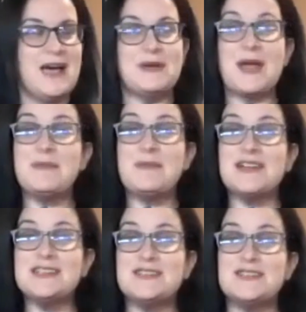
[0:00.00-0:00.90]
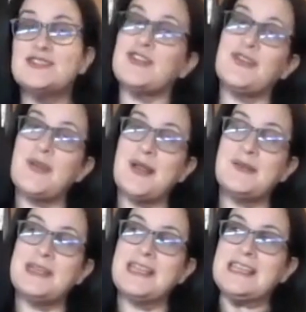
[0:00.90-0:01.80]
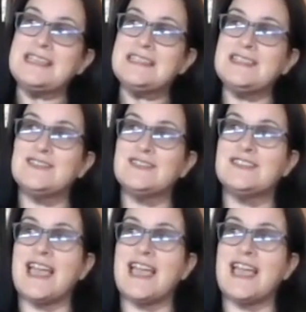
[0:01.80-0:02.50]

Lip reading: But I'm going to show you how to make quesitos,